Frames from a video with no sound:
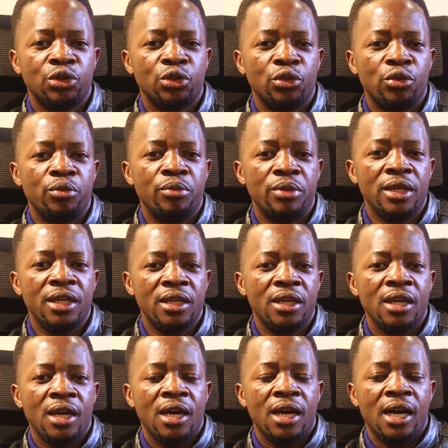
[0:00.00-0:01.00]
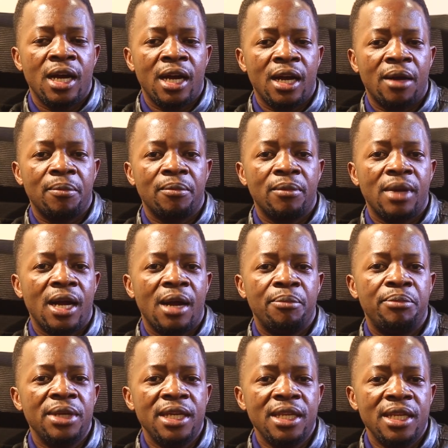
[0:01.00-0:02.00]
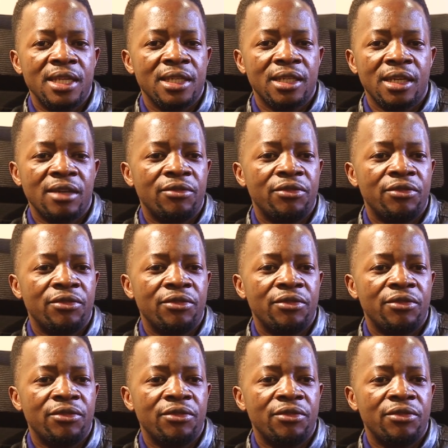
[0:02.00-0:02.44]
should be appealing.